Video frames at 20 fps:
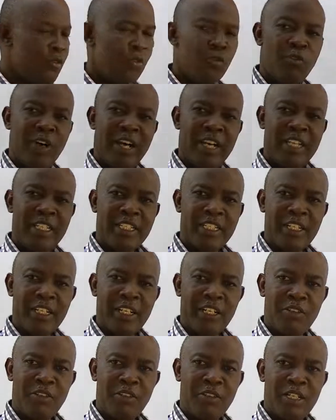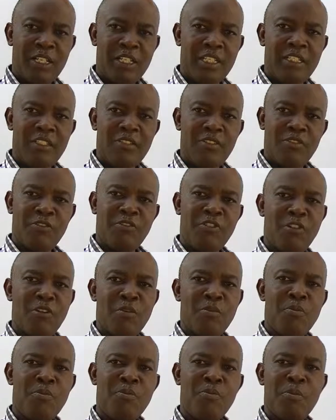valence electrons to form
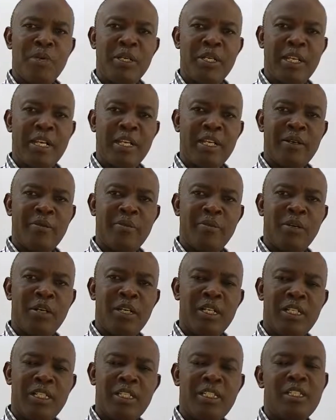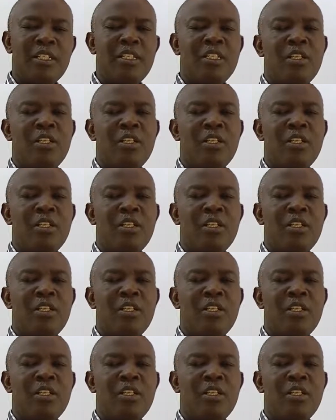metallic bonds,